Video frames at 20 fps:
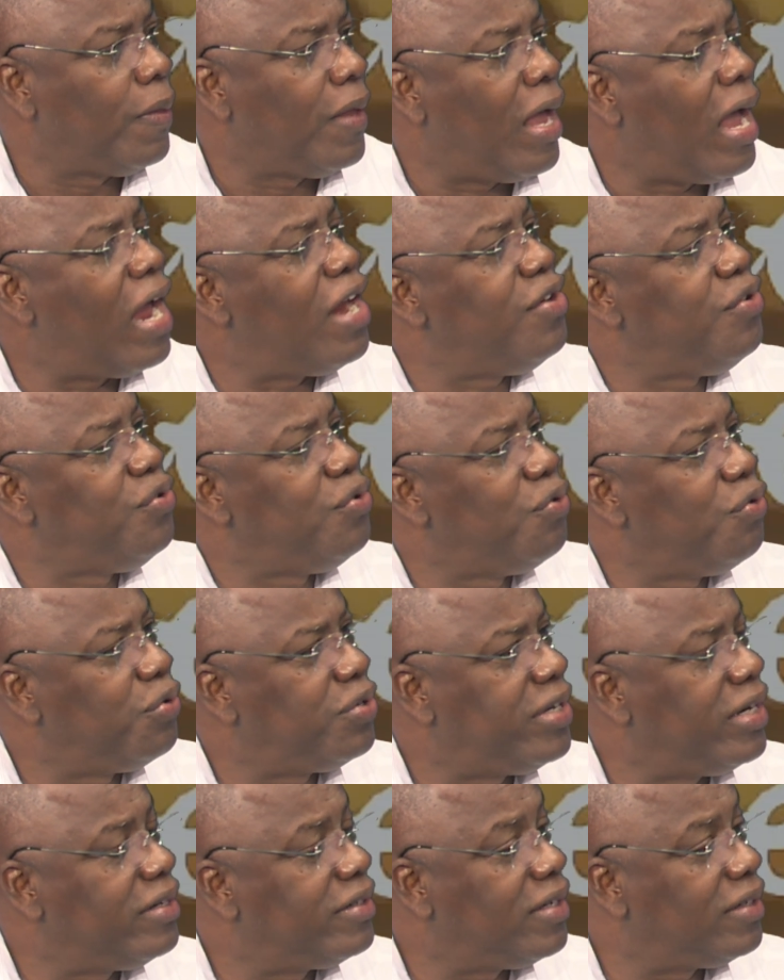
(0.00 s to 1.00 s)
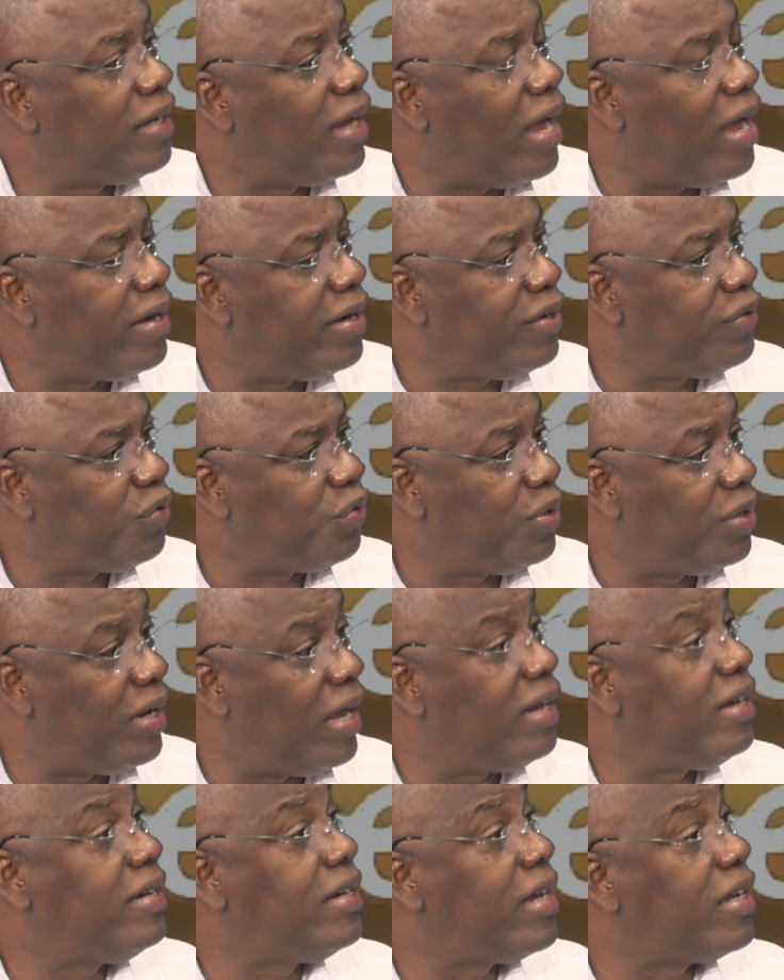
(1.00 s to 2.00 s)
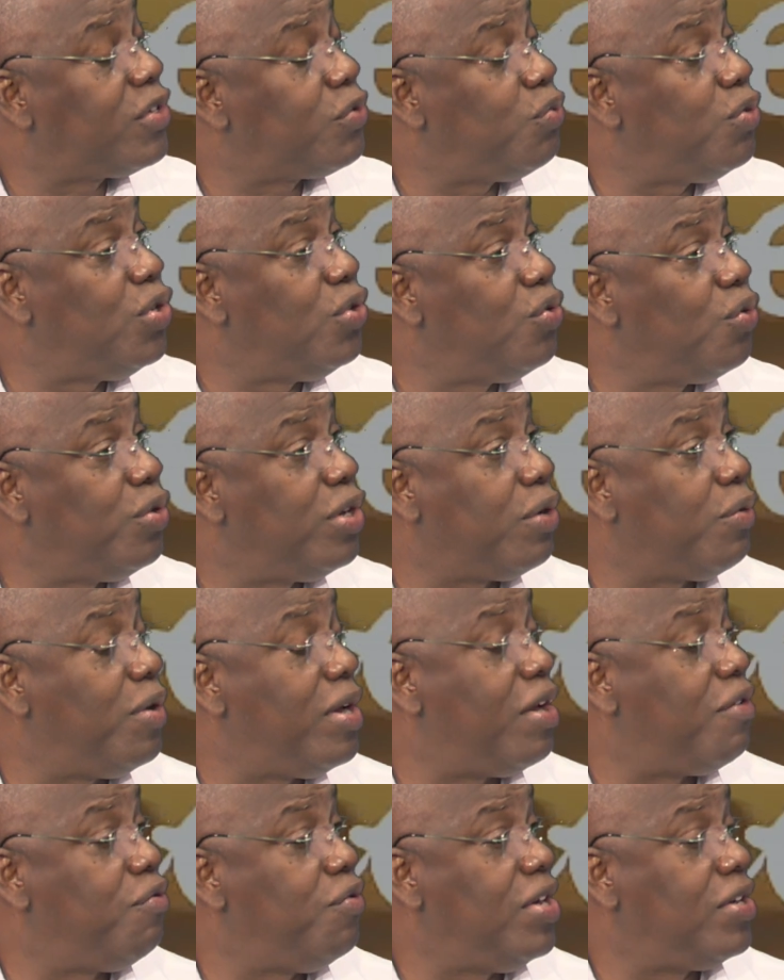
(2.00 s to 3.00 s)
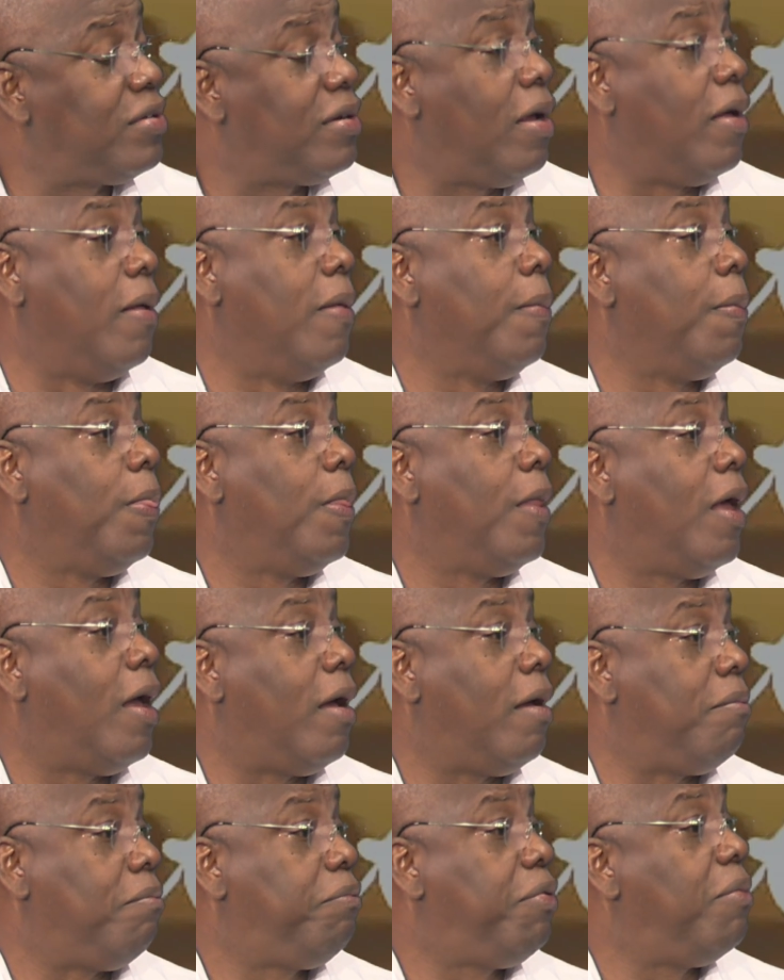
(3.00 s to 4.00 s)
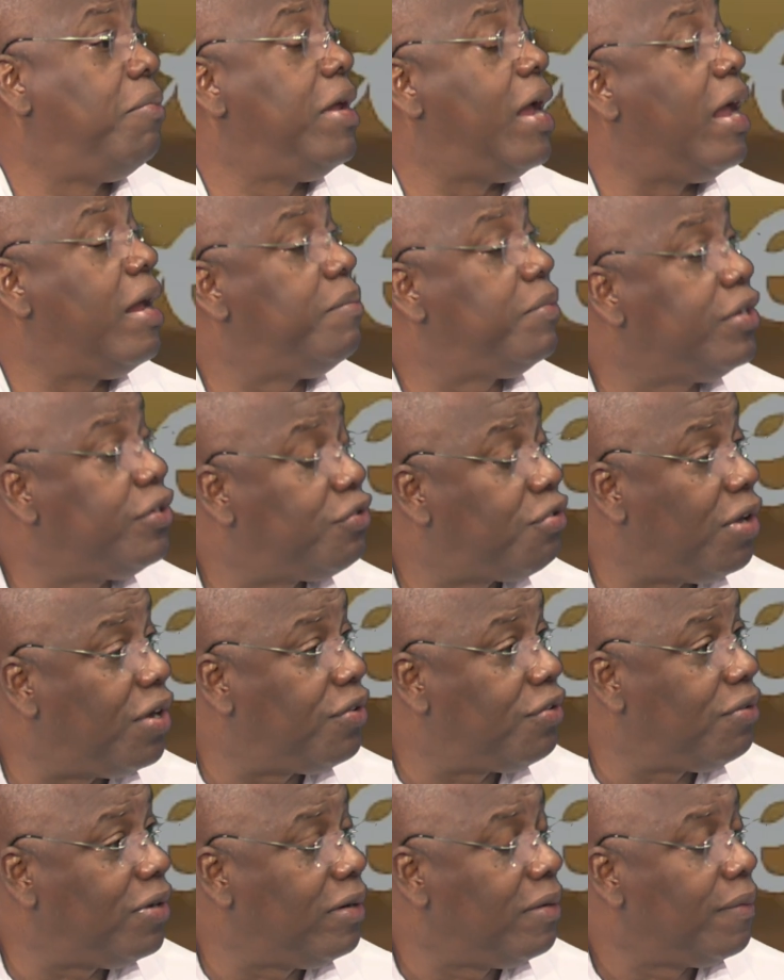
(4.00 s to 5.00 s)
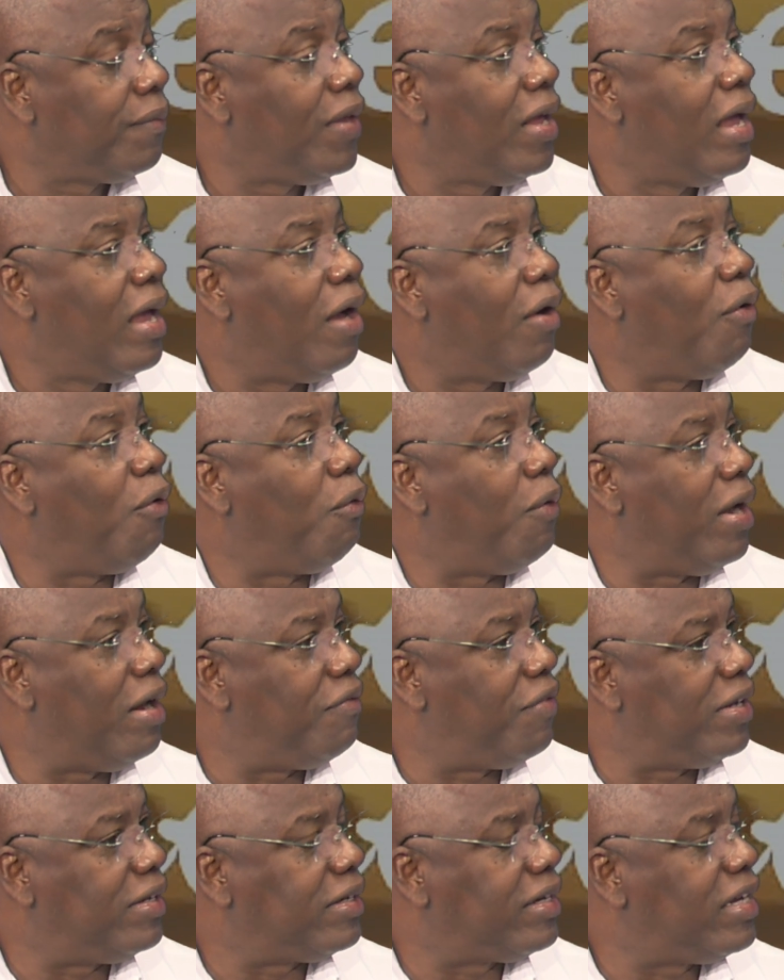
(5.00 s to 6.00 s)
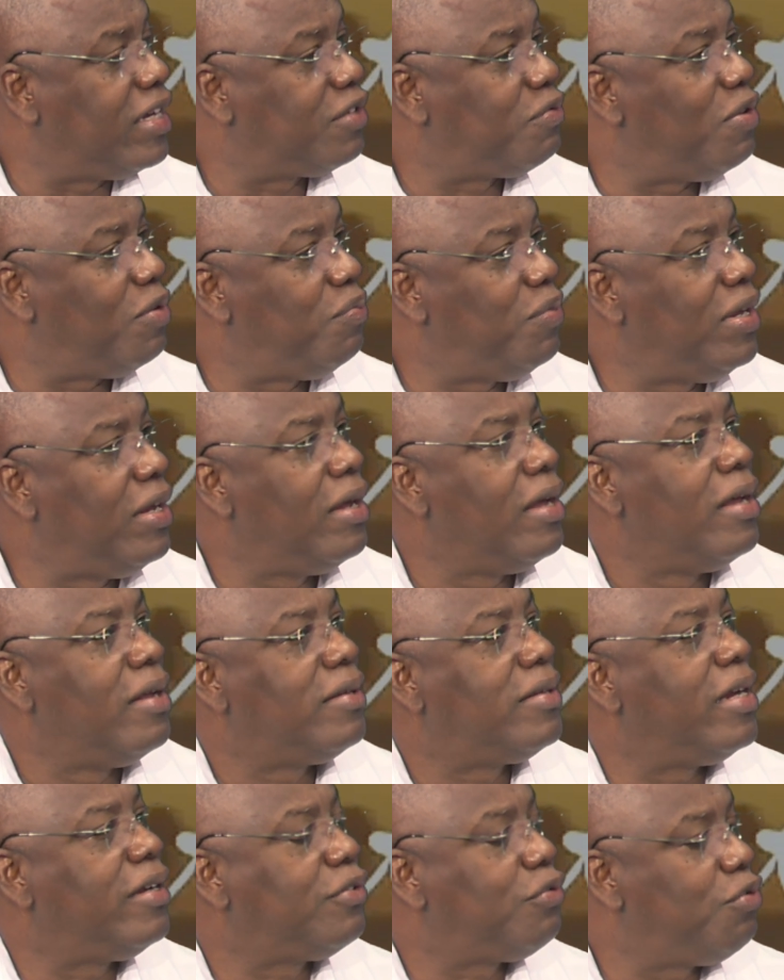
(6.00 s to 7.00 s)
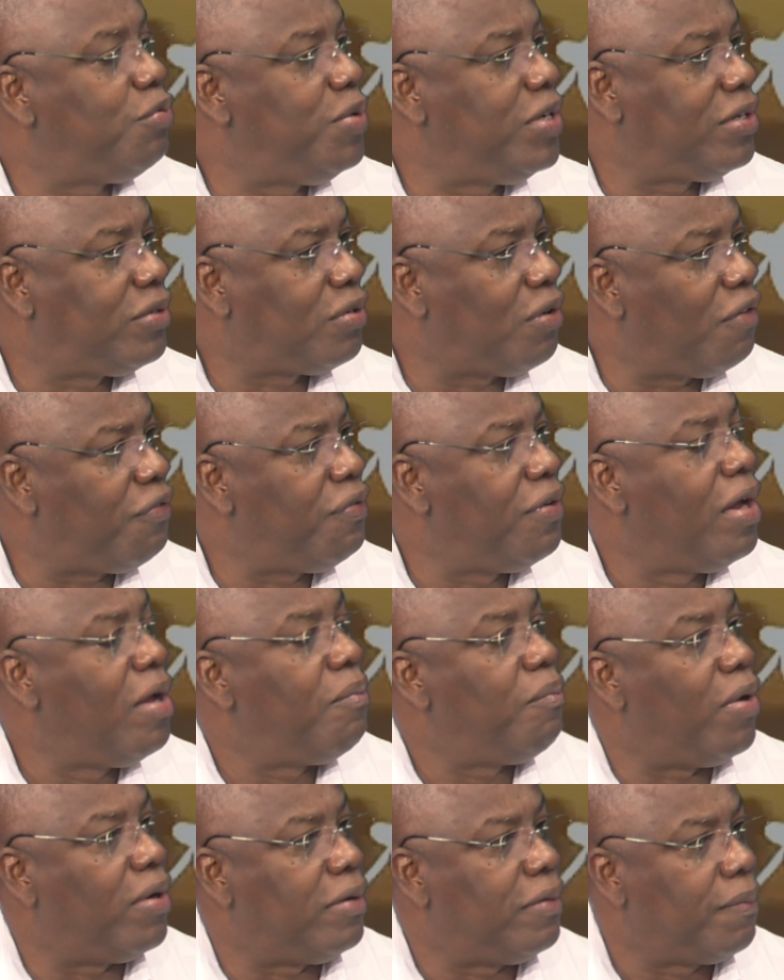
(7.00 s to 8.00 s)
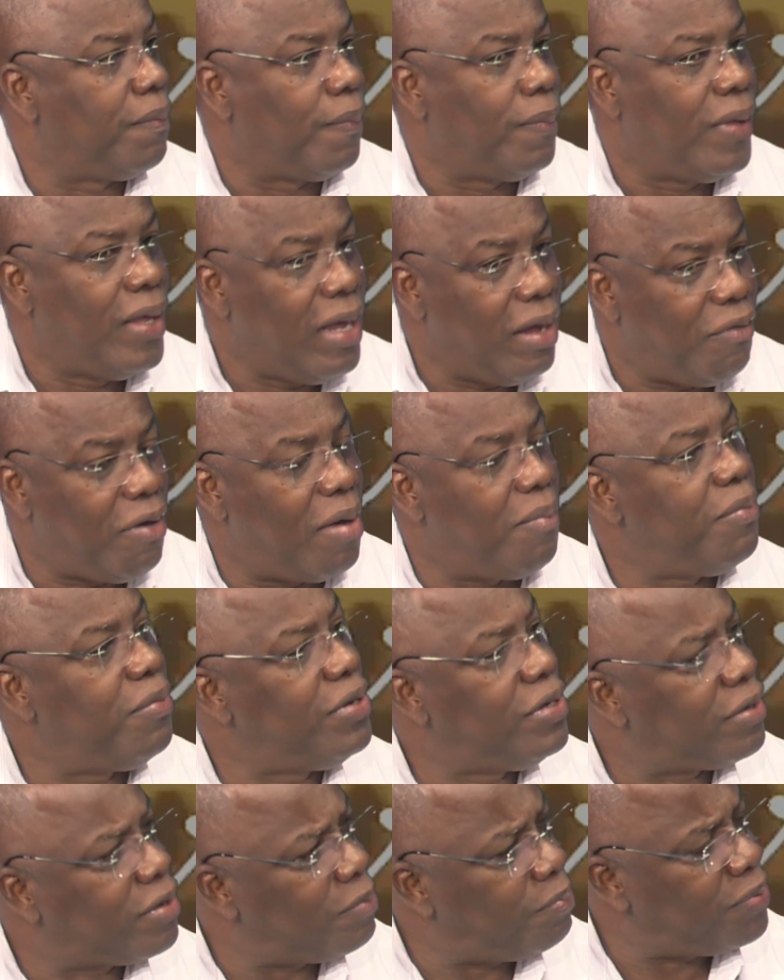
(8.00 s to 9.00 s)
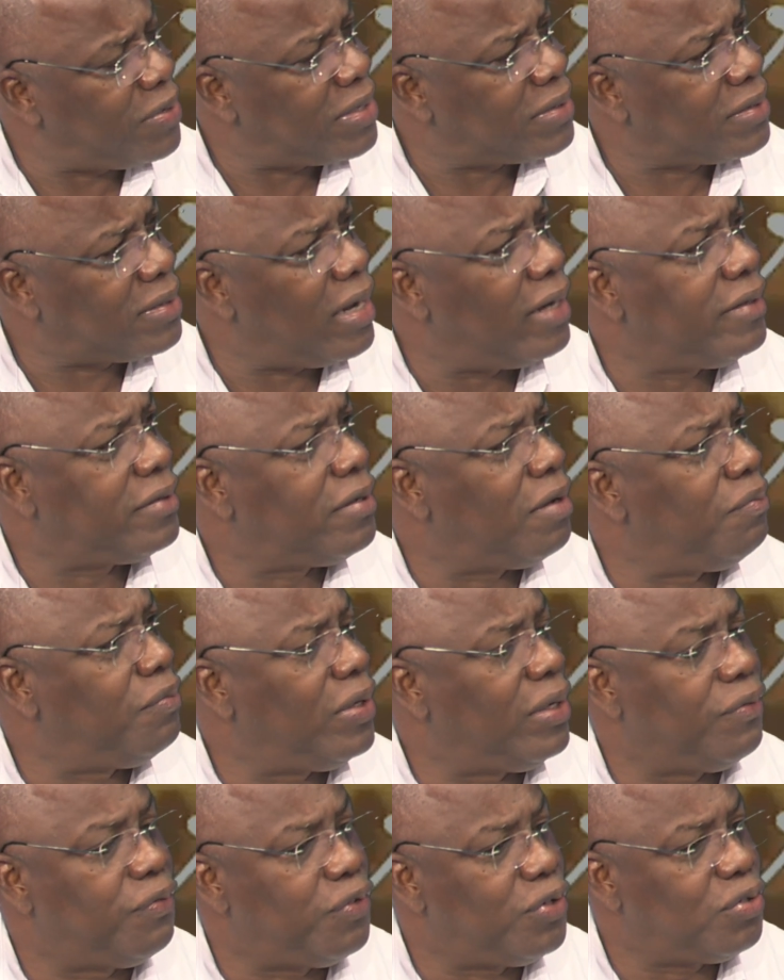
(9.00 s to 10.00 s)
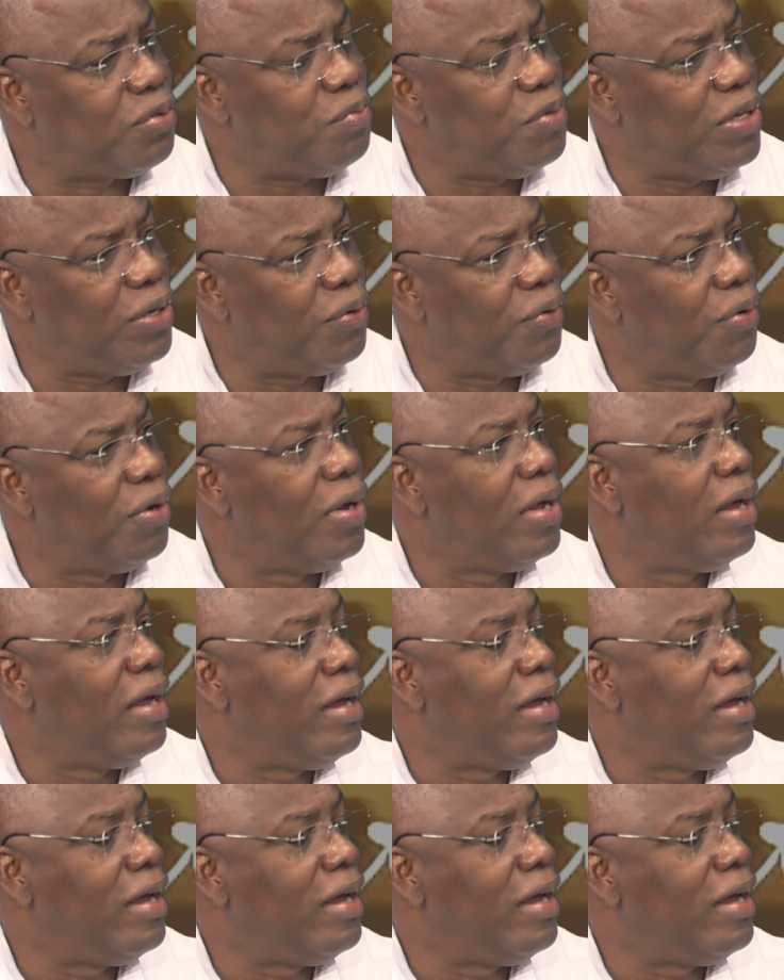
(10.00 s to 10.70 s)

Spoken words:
I know things is hard in Trinidad. Yes, we know they're going to reach probably an empty treasury or whatever the case may be. Things will be tough, but here what happened, you could put aside something for Tobago.